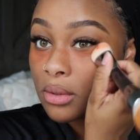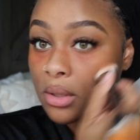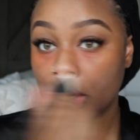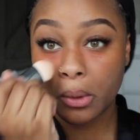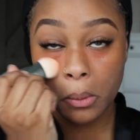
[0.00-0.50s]

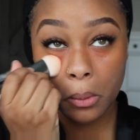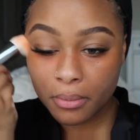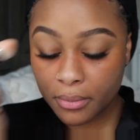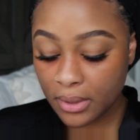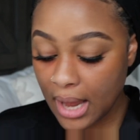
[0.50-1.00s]
So
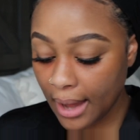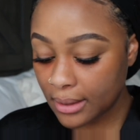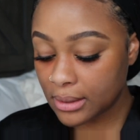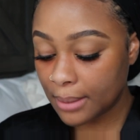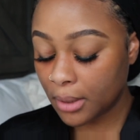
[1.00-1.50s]

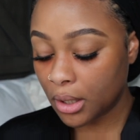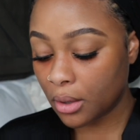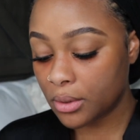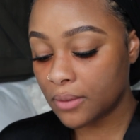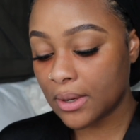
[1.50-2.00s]
next I'm going to
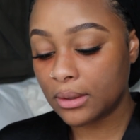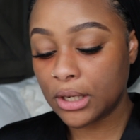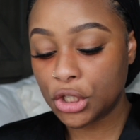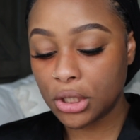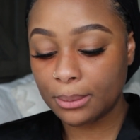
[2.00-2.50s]
go into foundation.